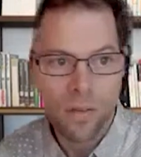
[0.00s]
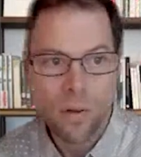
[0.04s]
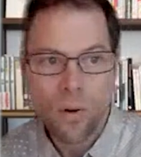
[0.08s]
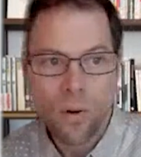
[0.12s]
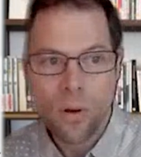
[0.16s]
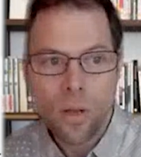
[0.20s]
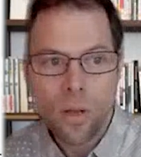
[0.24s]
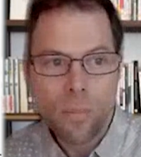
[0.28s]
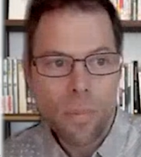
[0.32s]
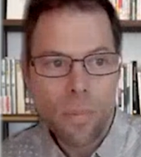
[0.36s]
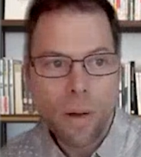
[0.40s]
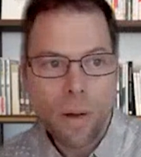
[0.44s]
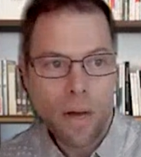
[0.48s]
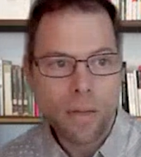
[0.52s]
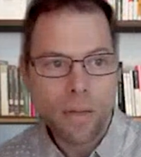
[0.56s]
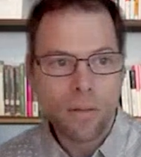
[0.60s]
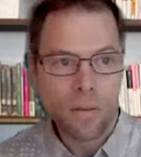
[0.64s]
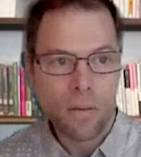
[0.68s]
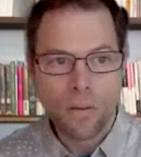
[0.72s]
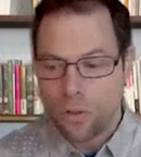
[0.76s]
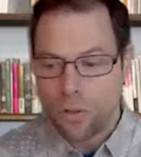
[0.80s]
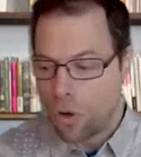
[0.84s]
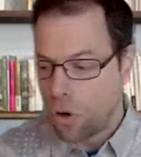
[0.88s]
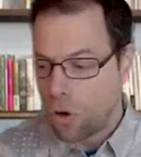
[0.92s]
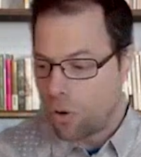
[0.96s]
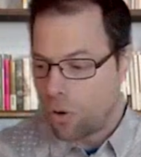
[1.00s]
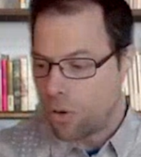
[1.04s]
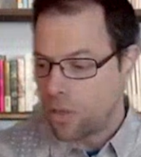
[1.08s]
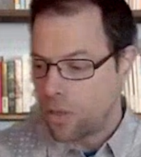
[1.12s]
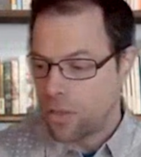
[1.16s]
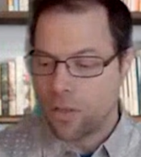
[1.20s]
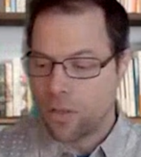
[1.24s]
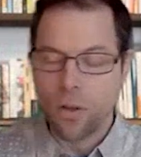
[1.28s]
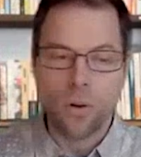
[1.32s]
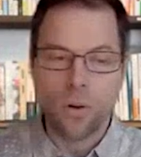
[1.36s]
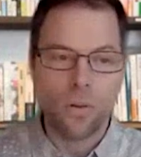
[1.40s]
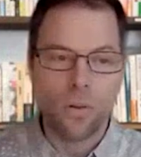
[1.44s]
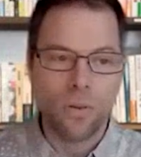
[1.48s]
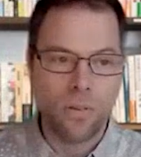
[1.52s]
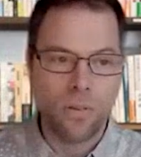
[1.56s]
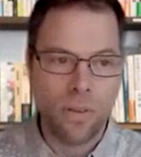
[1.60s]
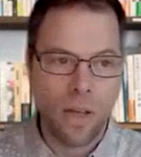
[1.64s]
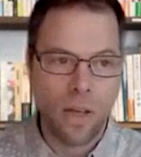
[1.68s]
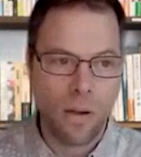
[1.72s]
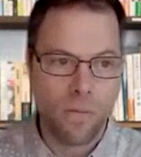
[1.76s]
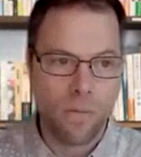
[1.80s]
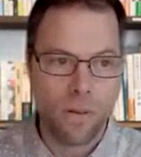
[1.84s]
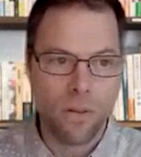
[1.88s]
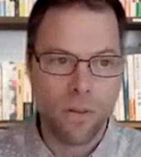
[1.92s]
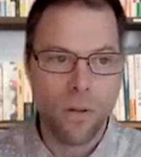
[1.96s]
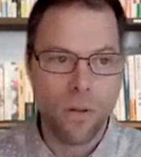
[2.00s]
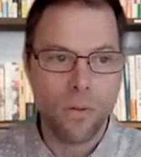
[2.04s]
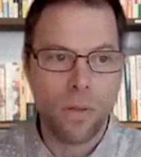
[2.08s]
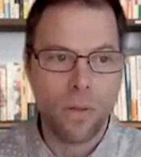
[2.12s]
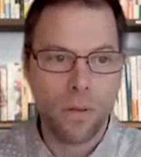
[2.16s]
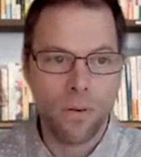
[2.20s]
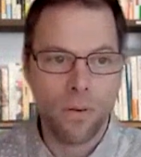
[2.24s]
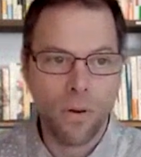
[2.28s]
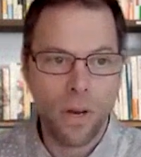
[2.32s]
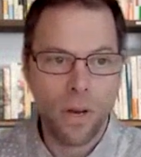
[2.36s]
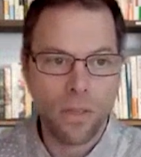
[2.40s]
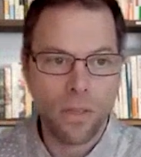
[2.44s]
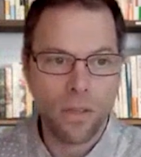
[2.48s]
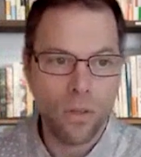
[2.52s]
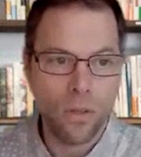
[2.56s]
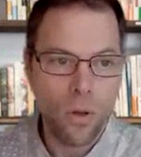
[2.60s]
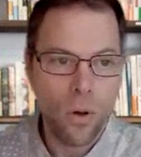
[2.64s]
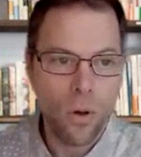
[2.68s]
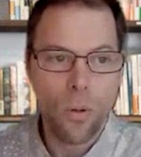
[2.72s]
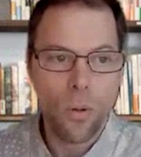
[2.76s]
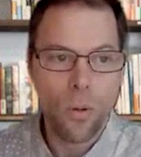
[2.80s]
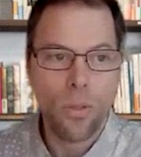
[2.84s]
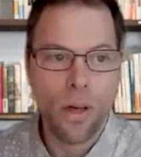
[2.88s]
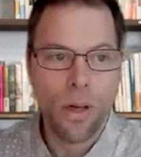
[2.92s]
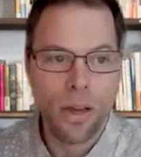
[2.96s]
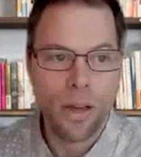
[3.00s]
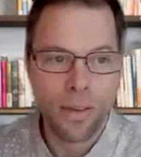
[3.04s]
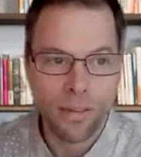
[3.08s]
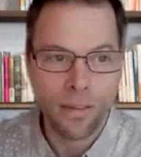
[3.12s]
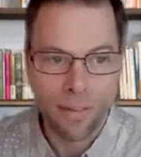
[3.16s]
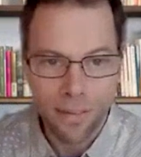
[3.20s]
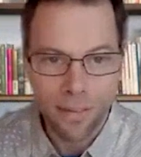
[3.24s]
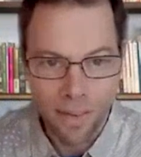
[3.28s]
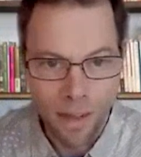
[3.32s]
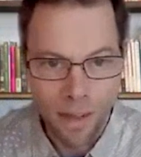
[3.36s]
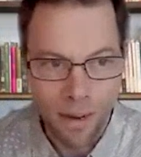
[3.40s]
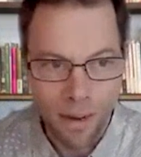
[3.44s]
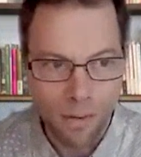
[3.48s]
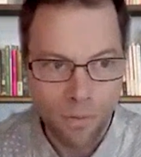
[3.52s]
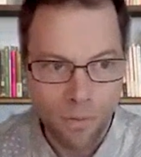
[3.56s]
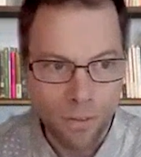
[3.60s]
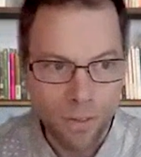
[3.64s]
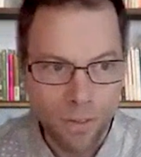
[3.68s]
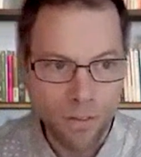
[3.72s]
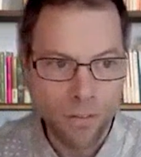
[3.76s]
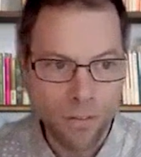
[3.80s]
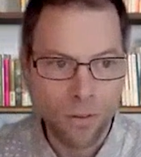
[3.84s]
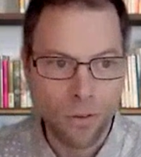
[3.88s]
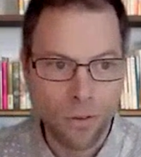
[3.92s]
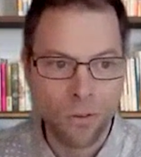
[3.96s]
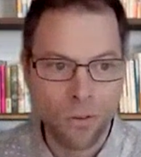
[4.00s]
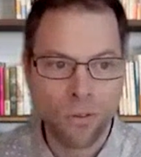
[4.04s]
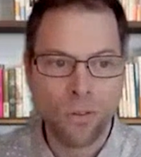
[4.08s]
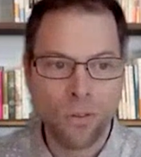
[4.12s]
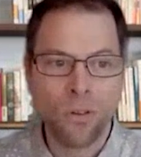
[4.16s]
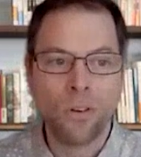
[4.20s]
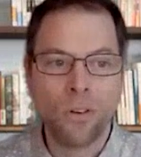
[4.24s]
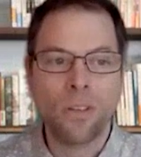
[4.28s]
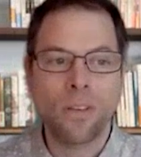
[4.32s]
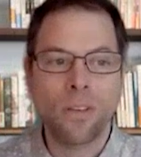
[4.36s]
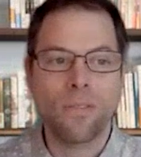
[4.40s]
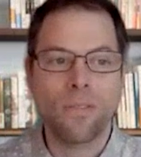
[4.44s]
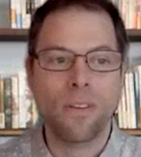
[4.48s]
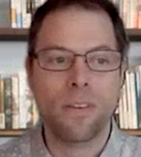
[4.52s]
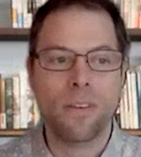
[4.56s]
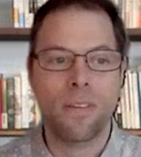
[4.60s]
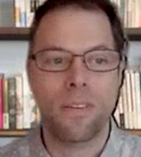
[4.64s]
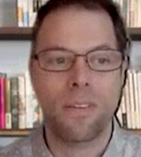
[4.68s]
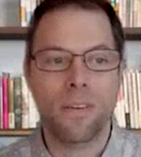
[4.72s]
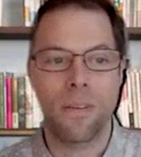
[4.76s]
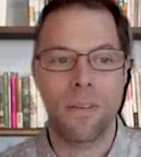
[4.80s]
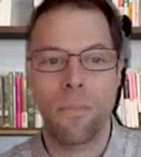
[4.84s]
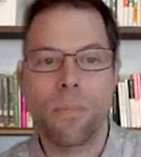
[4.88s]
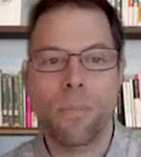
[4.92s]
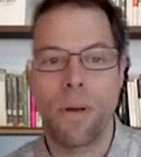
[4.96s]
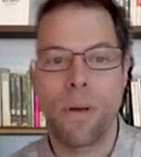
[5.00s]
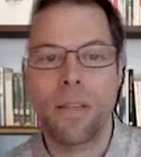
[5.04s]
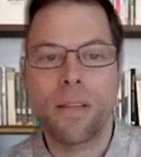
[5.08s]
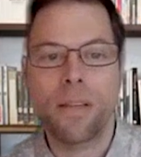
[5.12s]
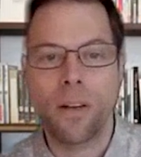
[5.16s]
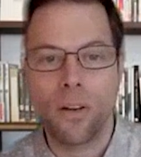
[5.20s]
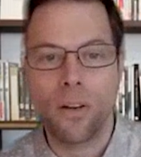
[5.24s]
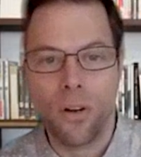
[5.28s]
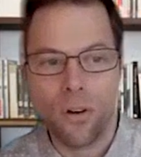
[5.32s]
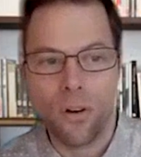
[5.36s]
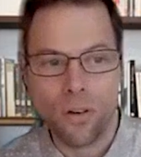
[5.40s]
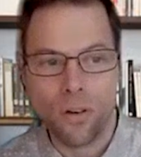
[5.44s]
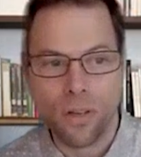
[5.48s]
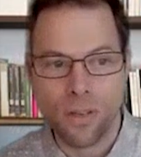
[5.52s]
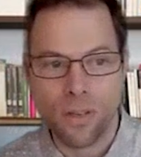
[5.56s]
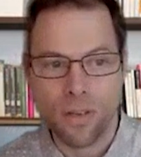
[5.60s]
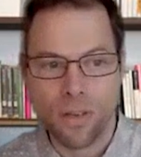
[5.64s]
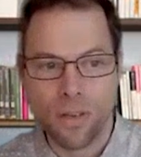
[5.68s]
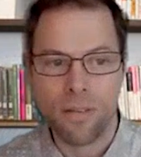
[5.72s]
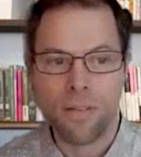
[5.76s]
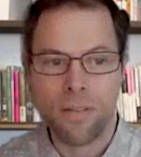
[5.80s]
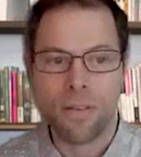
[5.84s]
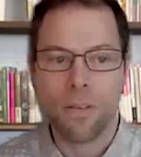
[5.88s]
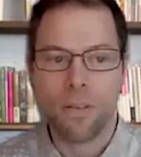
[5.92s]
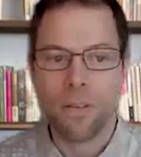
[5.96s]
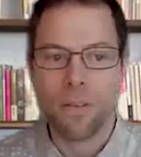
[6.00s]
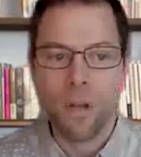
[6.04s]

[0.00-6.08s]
is all about knowing yourself, the great know thyself in this constructivist pedagogy. It's